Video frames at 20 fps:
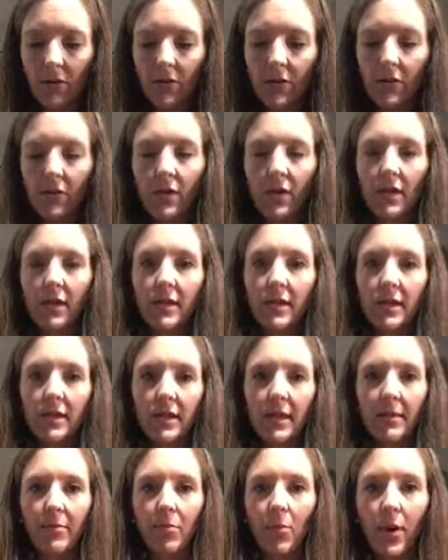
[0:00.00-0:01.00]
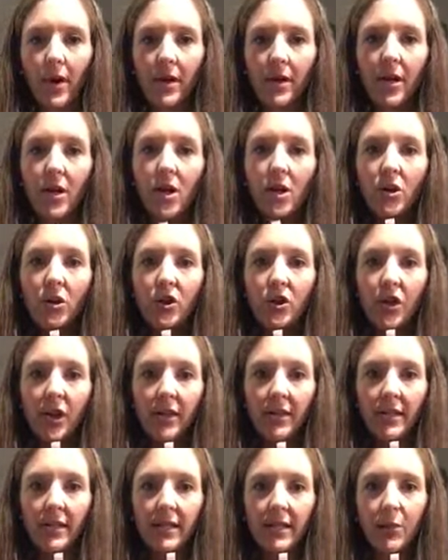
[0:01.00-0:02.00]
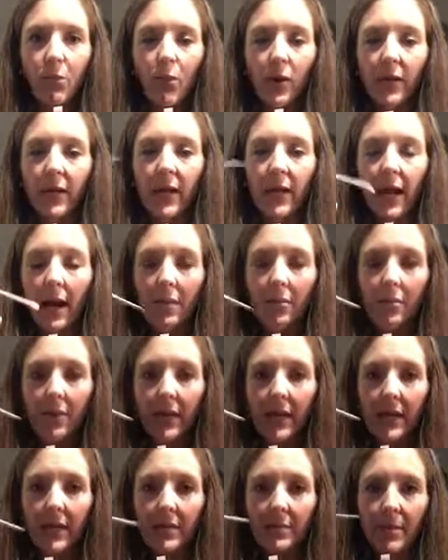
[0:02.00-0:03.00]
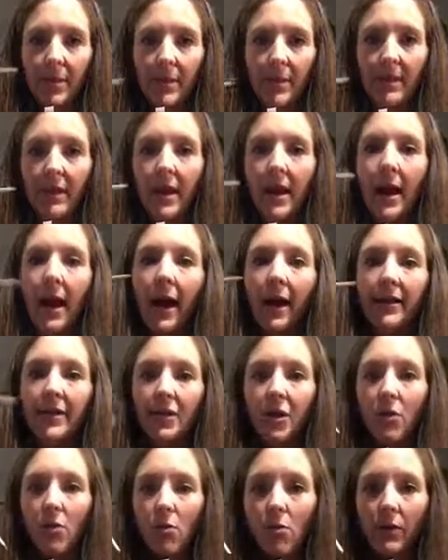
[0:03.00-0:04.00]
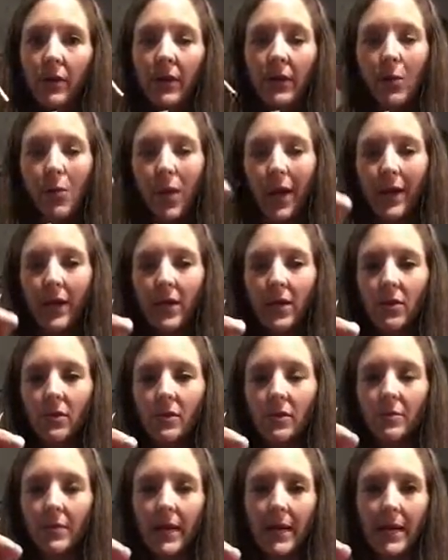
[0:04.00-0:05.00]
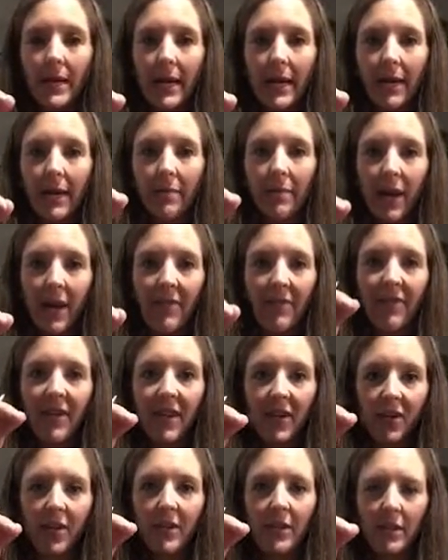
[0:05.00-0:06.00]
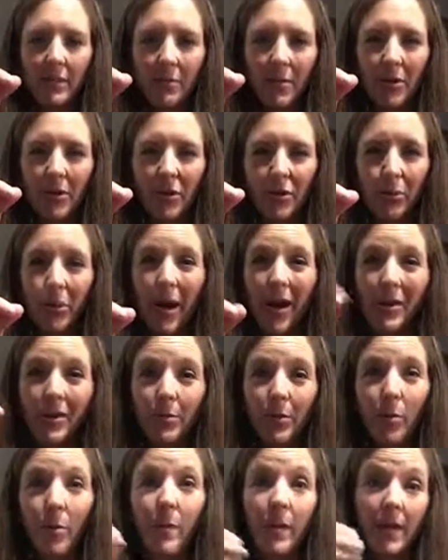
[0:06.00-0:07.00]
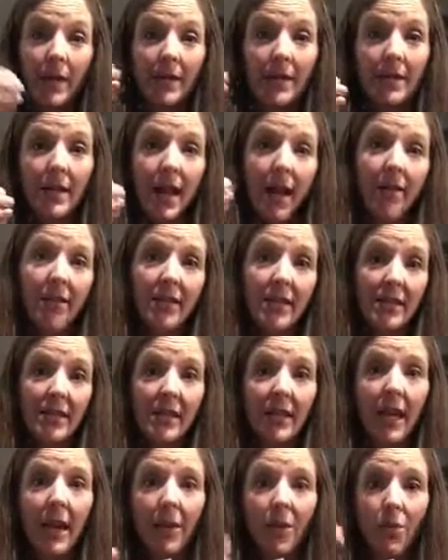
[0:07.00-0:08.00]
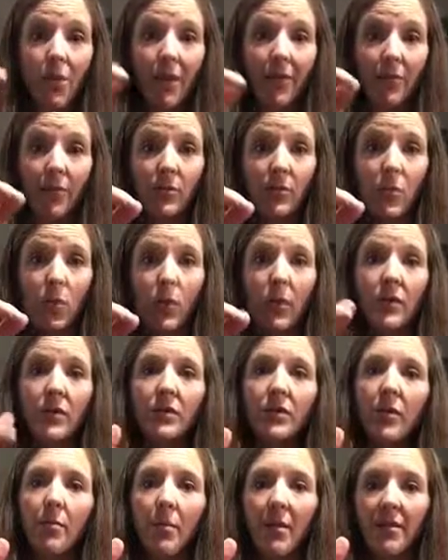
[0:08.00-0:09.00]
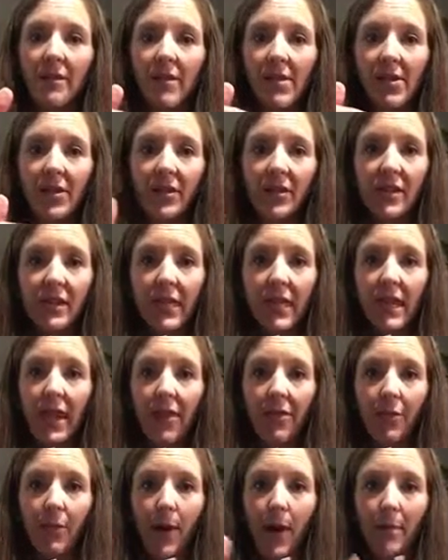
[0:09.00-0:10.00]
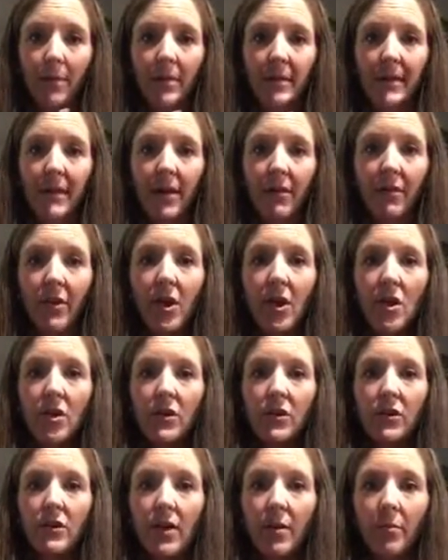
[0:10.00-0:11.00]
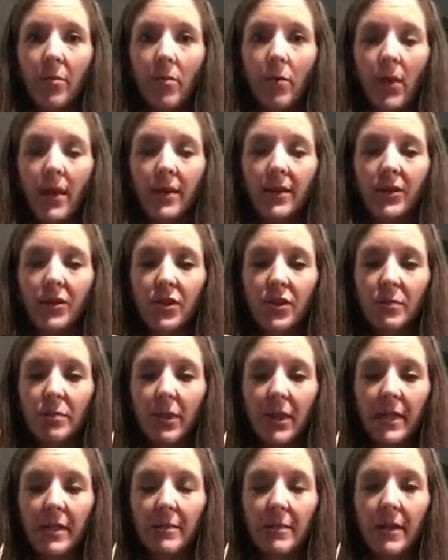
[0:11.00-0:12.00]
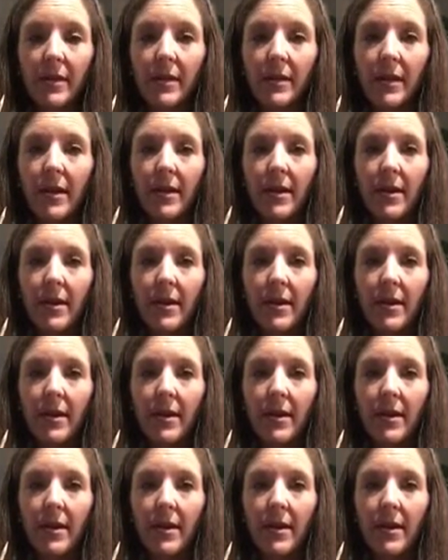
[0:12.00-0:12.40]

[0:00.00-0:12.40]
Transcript: So this is step one, just working on placement. I don't really want to use my fingers as much as possible, because obviously I don't want those oils from my fingers to get on the wrap itself. So number one is just placement.